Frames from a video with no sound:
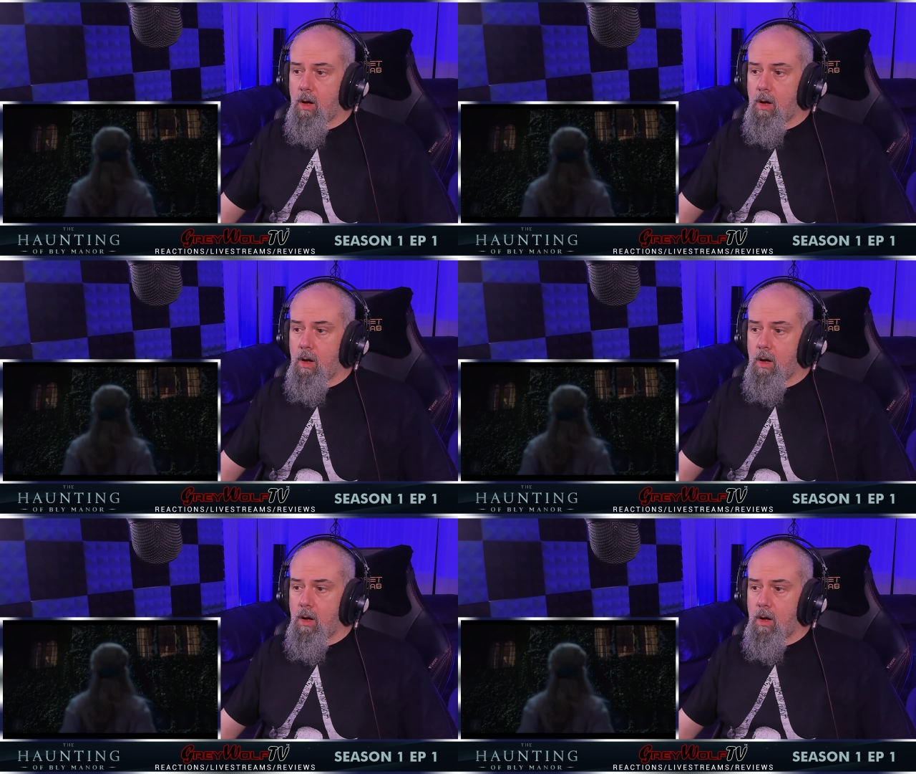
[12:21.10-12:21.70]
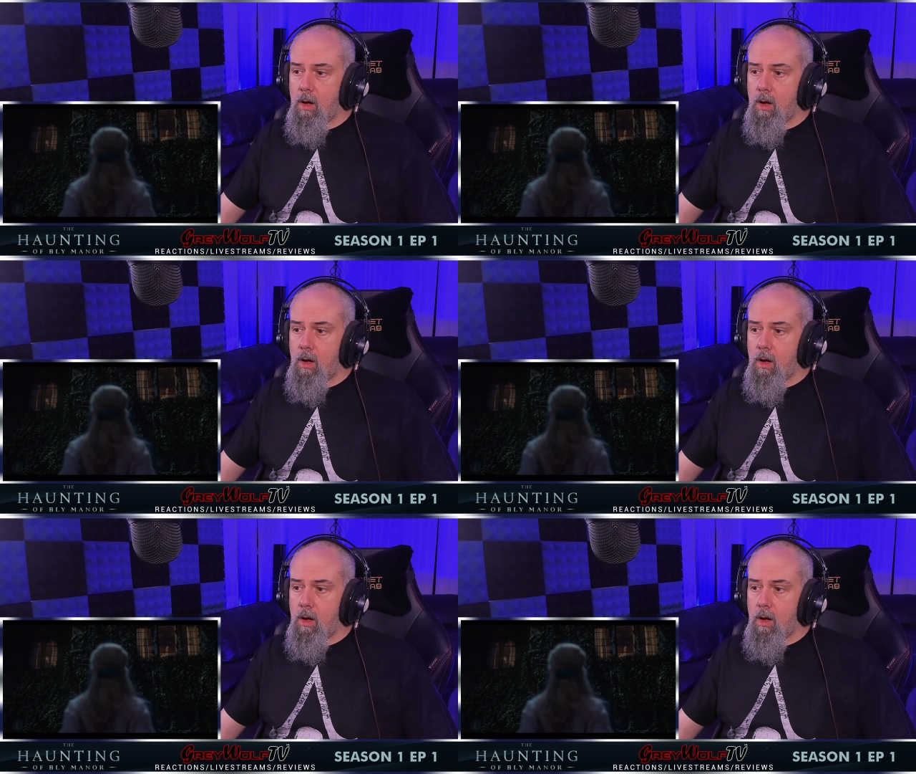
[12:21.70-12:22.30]

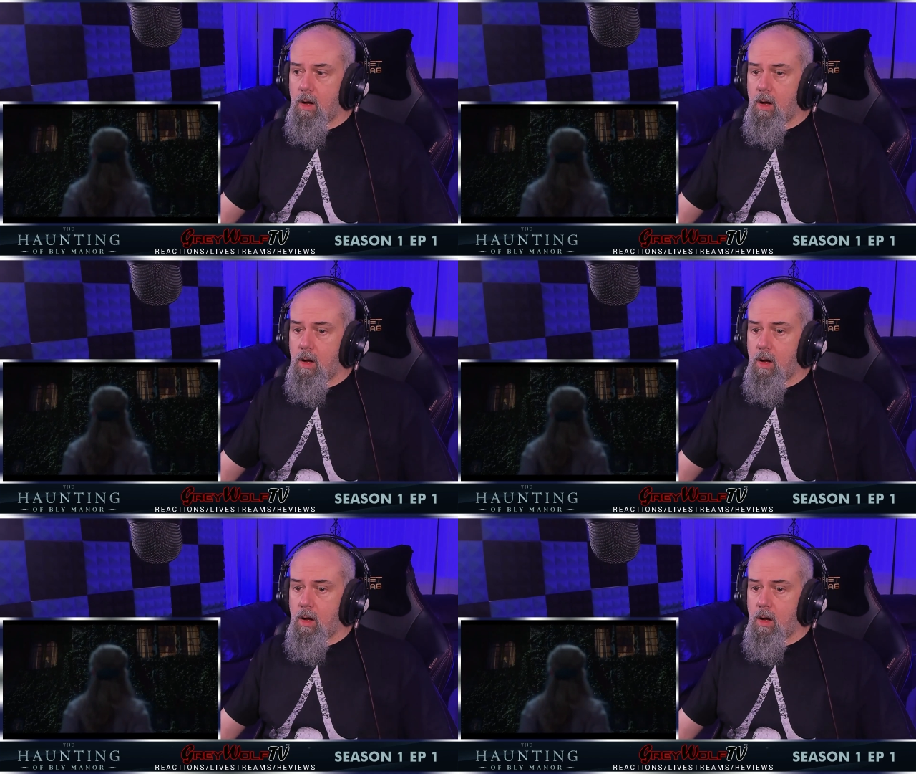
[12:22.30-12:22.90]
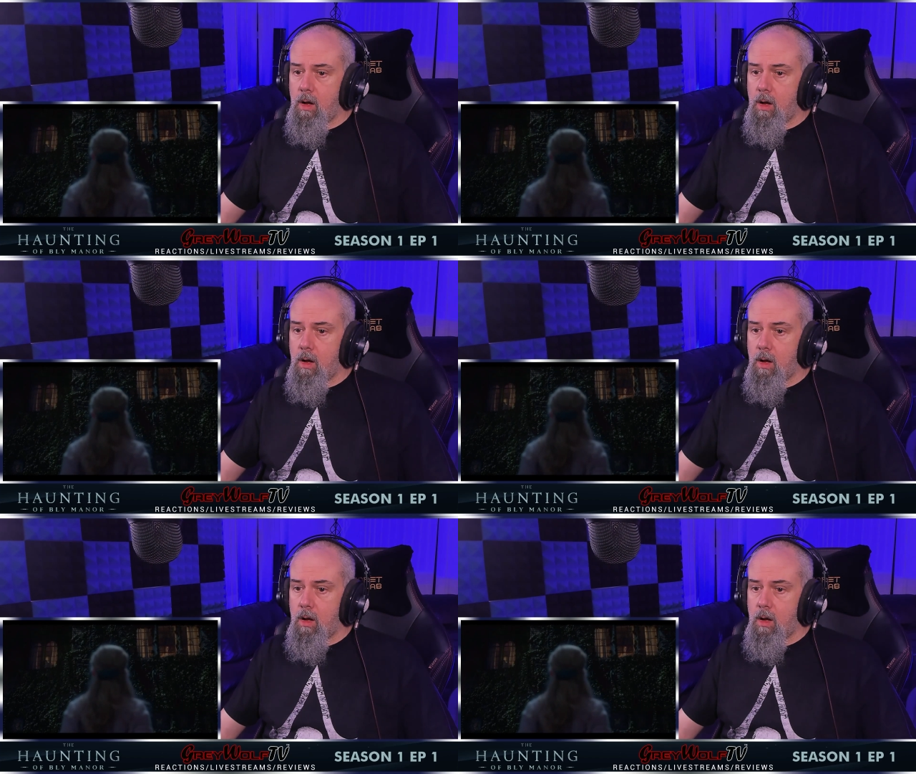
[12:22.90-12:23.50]

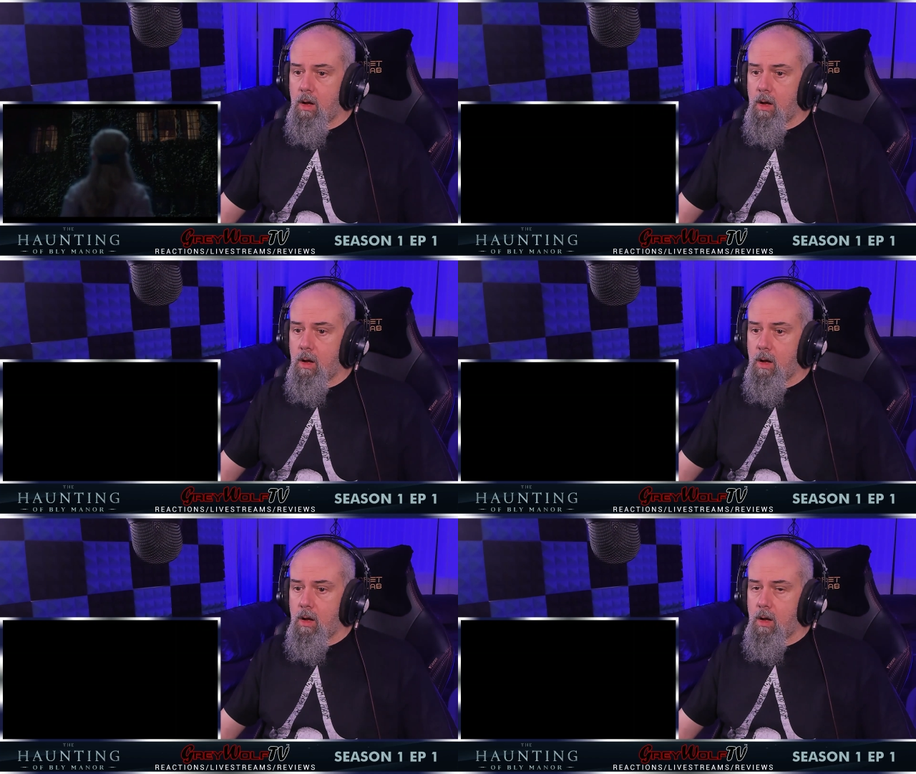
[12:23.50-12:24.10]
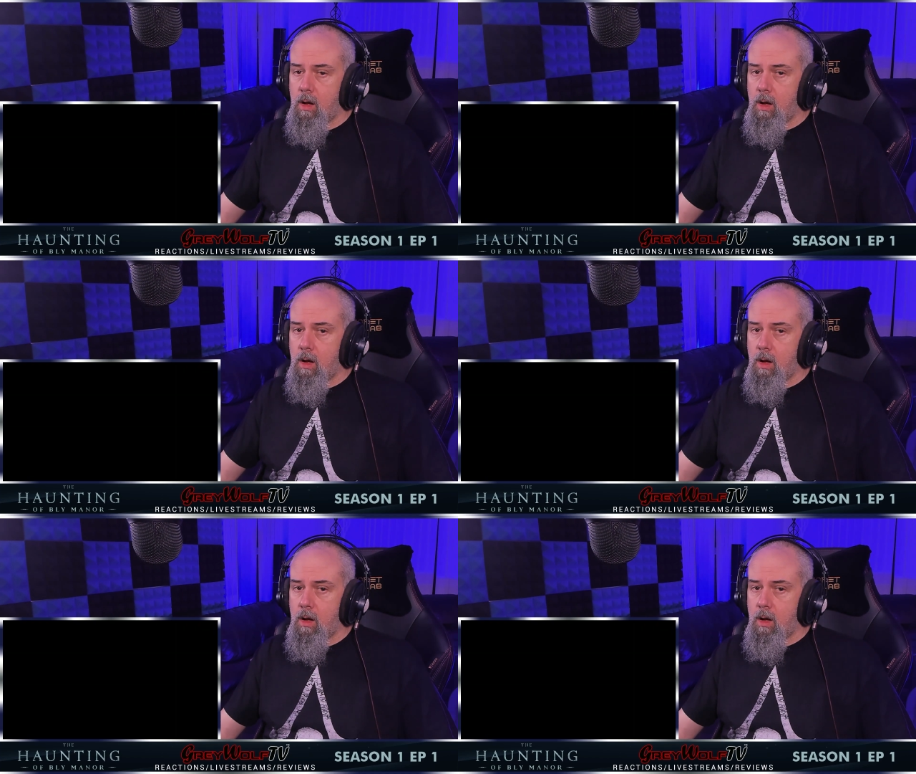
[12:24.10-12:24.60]
[no speech]